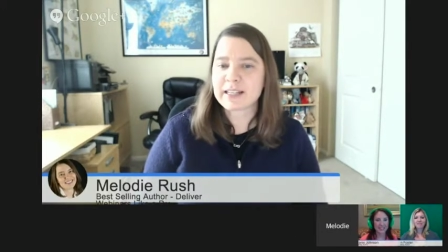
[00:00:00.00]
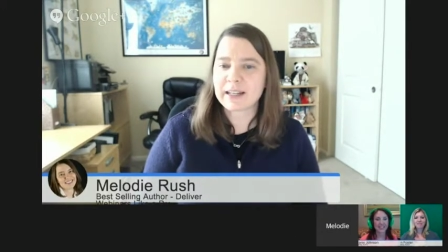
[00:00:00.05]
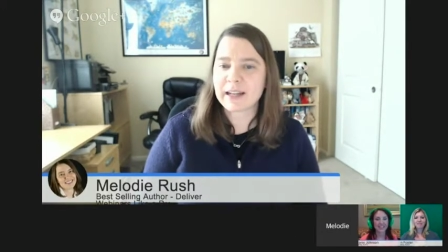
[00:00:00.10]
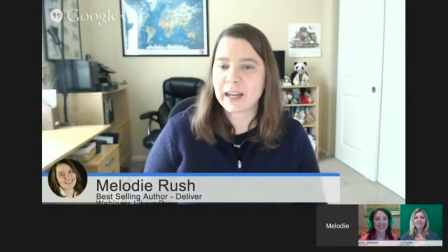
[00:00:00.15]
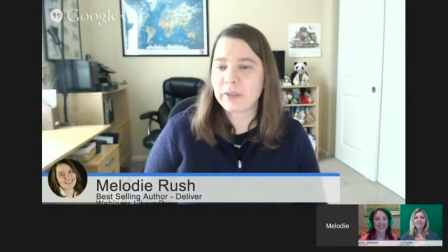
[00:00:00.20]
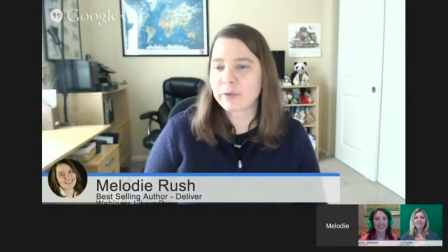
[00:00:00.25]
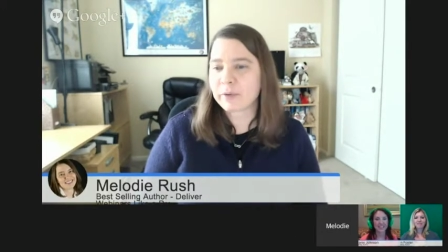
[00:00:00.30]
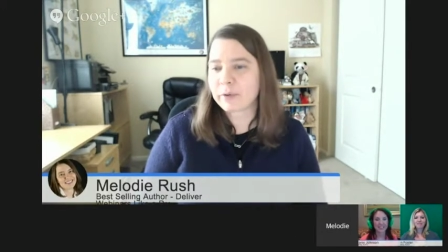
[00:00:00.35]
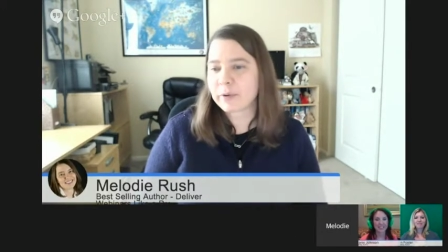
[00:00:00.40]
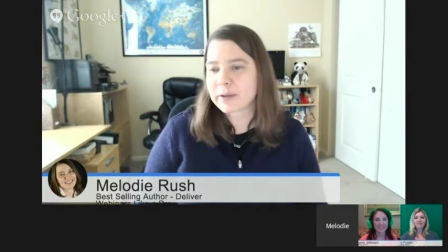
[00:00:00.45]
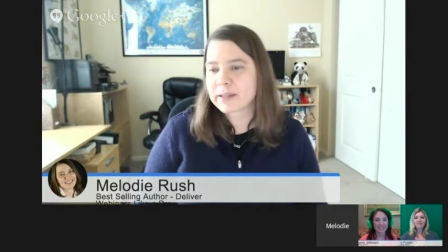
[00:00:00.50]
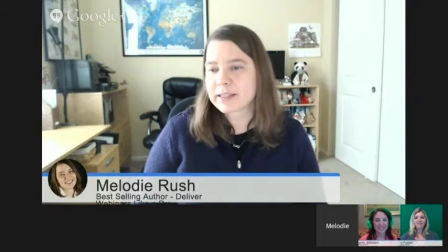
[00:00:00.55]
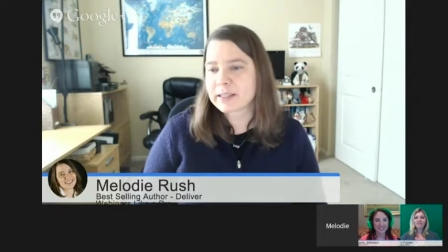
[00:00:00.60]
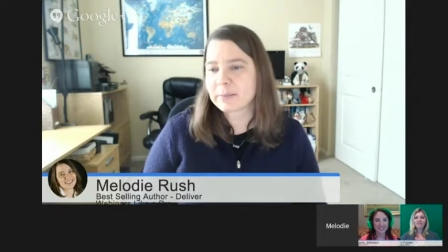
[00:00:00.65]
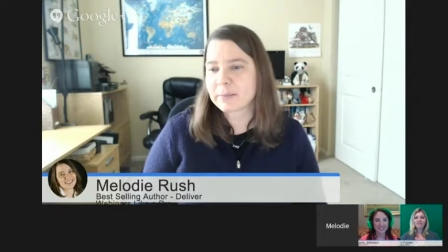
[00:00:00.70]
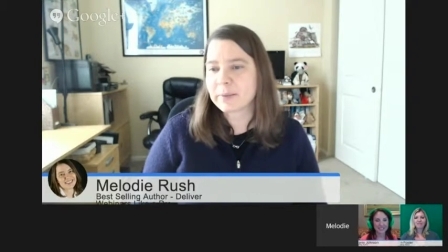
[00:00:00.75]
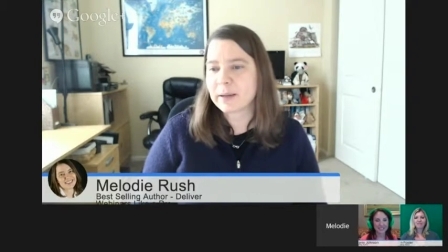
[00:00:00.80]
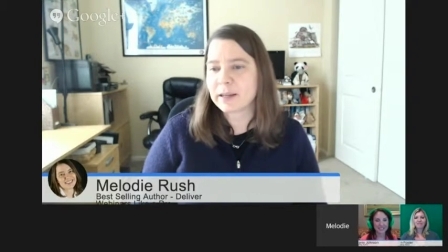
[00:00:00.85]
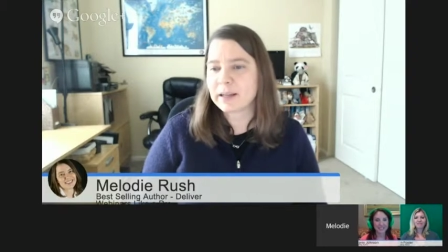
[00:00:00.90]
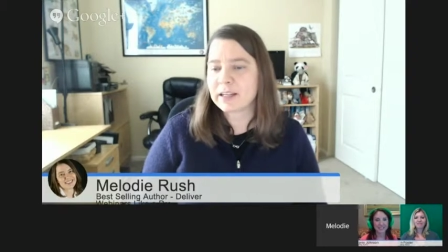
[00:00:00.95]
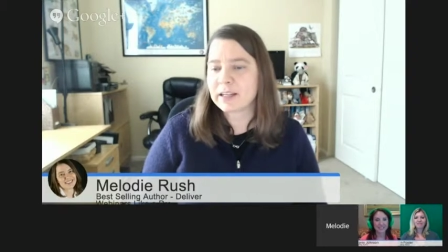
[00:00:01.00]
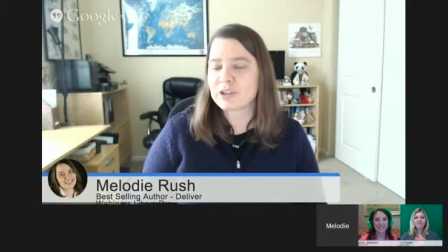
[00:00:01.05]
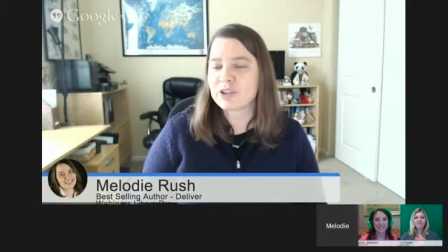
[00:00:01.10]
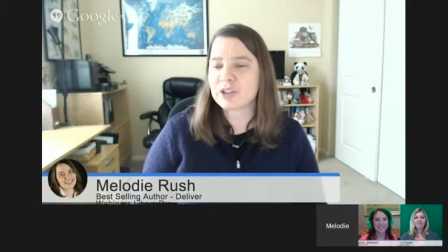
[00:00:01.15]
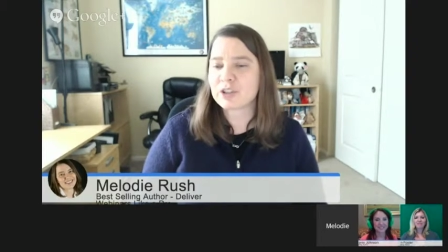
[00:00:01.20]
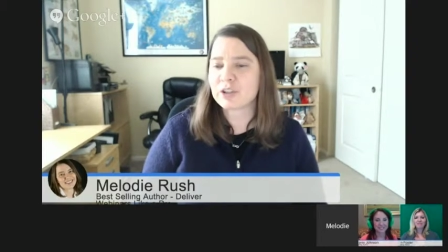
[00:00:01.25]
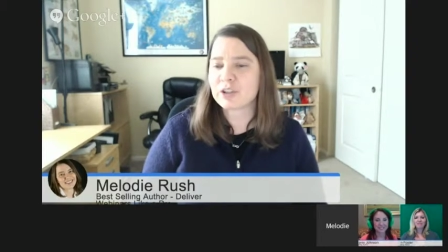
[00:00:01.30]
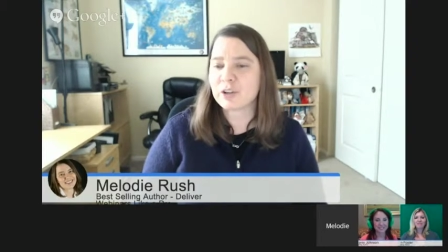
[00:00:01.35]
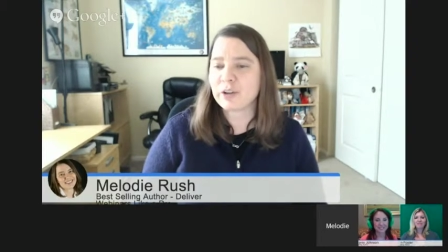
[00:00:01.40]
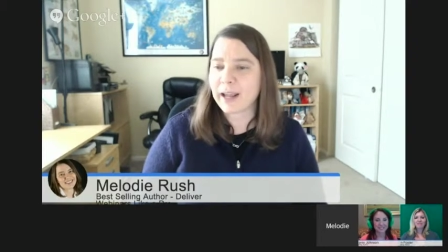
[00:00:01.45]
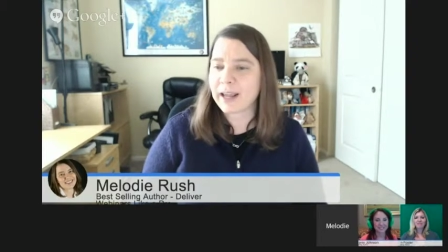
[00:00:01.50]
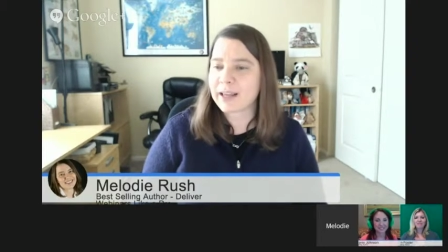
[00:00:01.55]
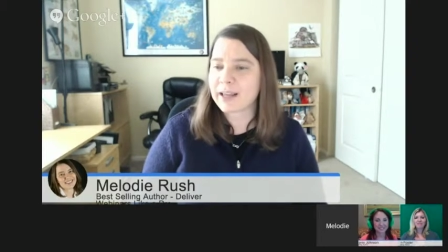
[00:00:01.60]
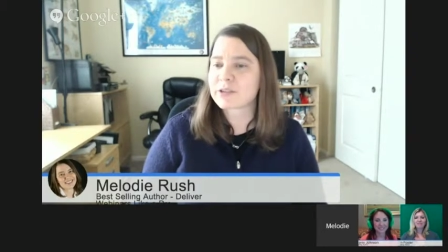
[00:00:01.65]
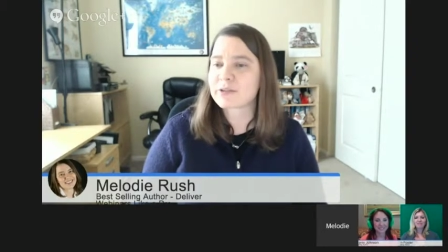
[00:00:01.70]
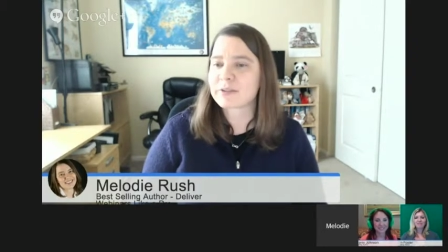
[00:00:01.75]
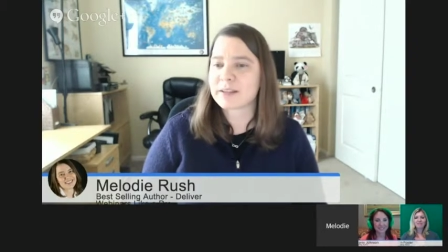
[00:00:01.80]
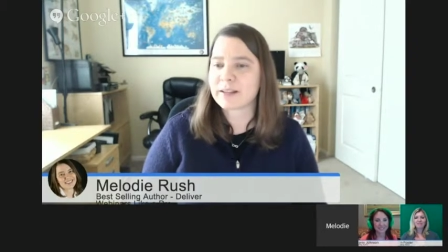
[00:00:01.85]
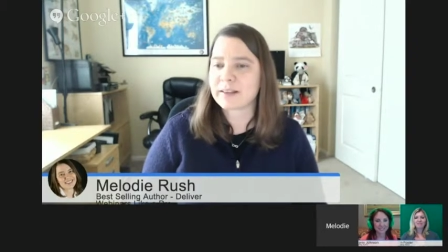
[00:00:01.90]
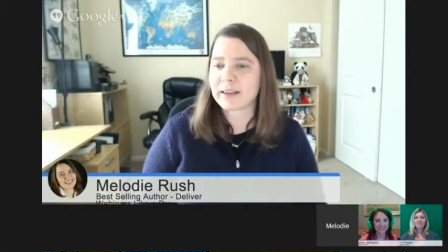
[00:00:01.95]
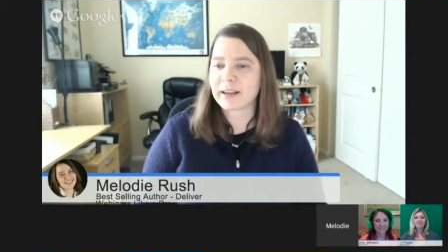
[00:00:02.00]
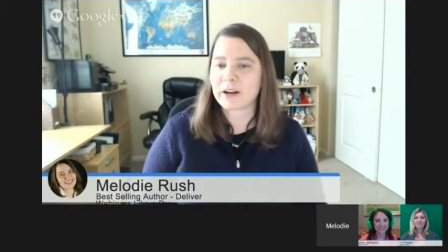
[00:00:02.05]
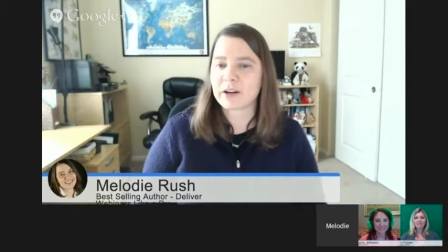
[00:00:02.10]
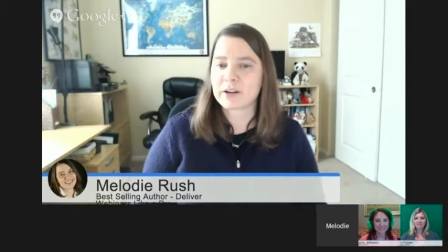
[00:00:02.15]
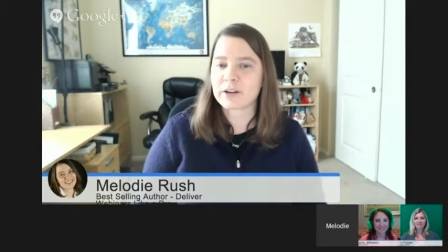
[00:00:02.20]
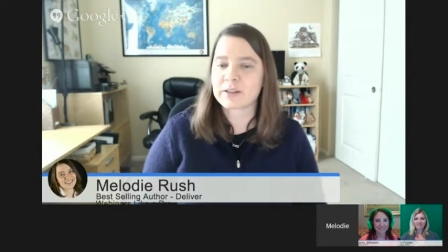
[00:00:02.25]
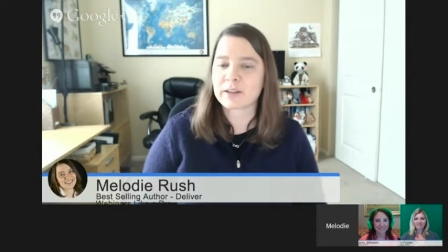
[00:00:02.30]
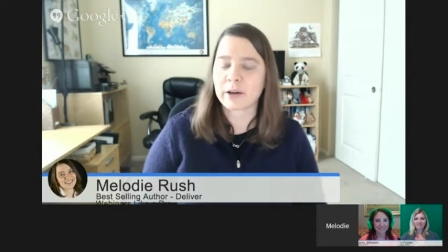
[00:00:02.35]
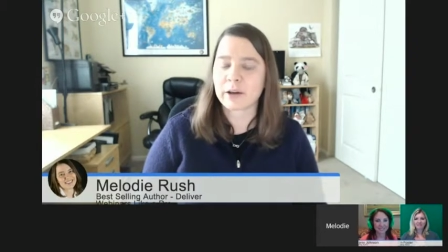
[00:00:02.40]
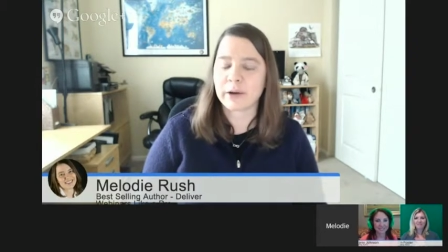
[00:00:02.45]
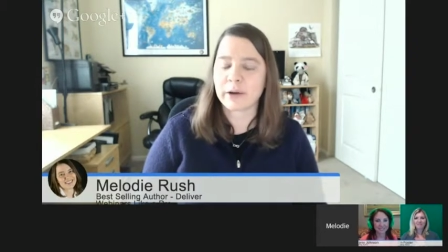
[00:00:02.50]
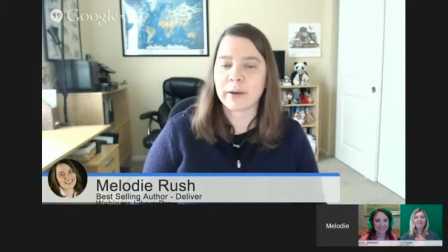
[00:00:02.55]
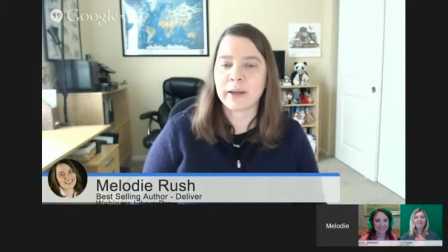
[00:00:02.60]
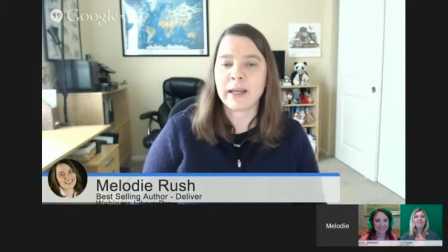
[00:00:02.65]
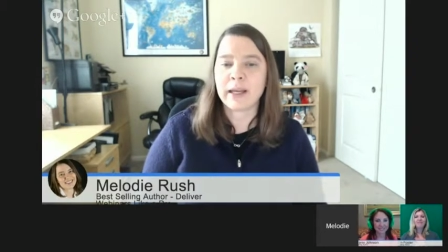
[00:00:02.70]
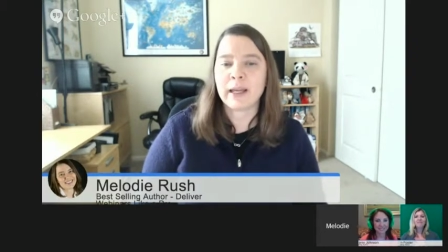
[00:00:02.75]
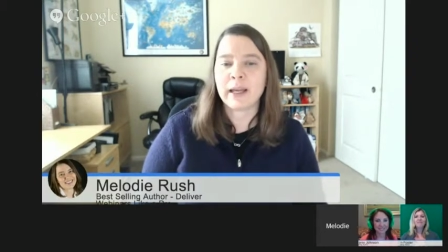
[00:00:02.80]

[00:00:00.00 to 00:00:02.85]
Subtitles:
and he threw in some additional answers in there. So